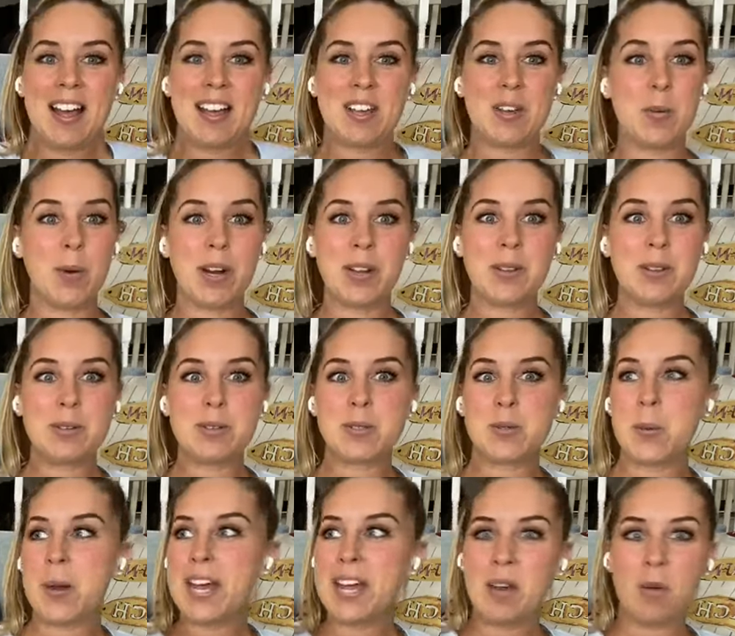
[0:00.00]
you want to
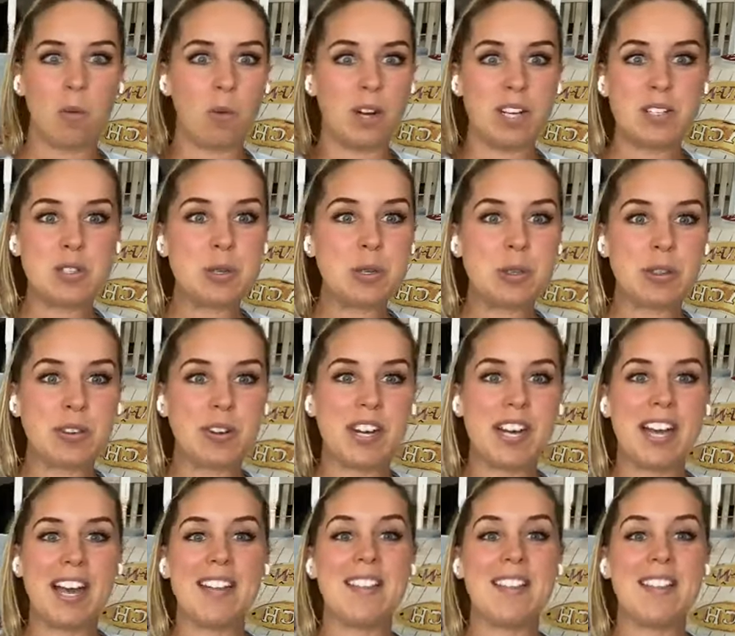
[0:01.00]
lose weight, 1, 2, 3.